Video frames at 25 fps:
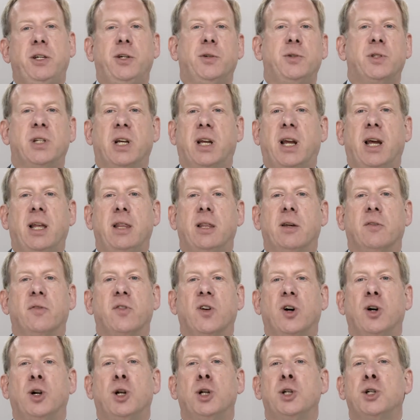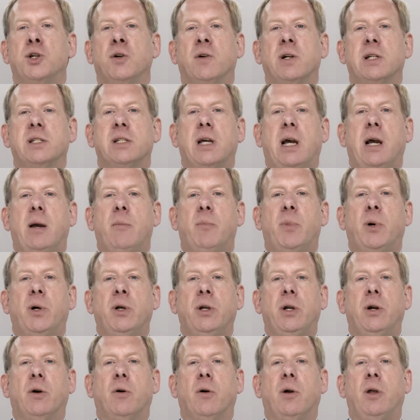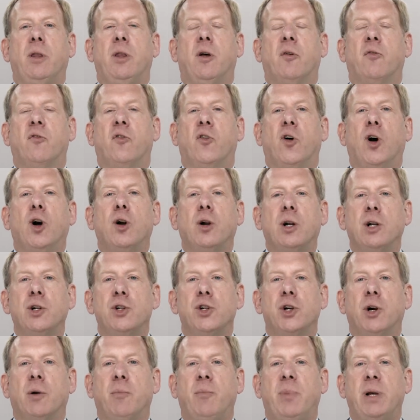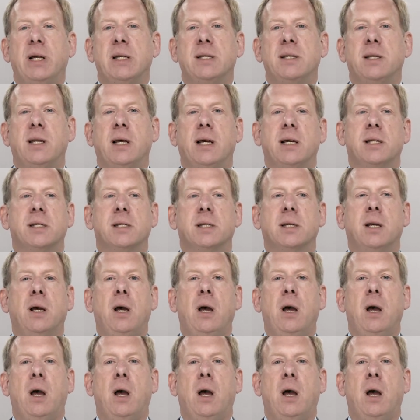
use again the furniture example, you're in the furniture business